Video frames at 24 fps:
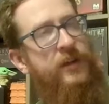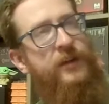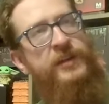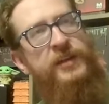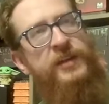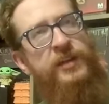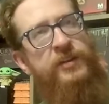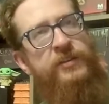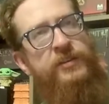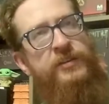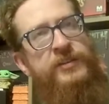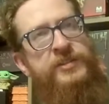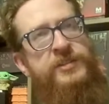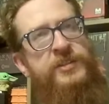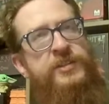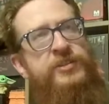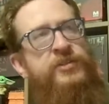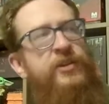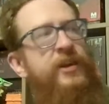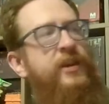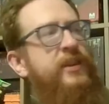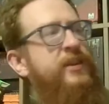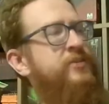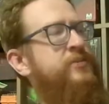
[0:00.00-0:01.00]
Curious to
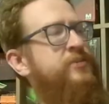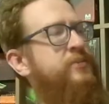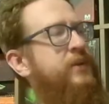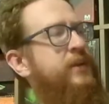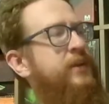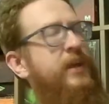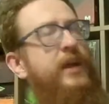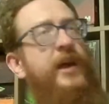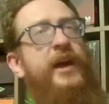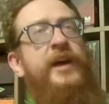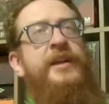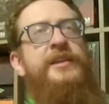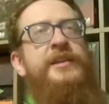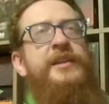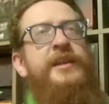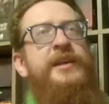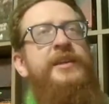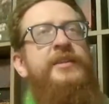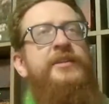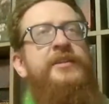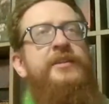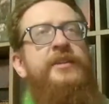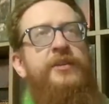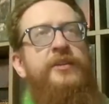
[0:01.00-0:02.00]
try this one. I like
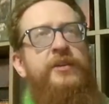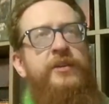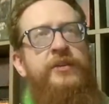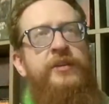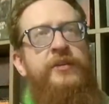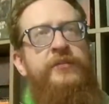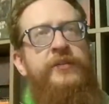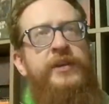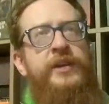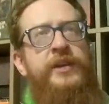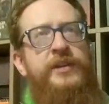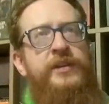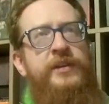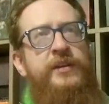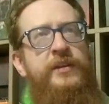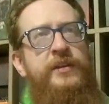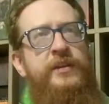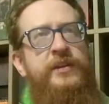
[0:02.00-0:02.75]
the look of it.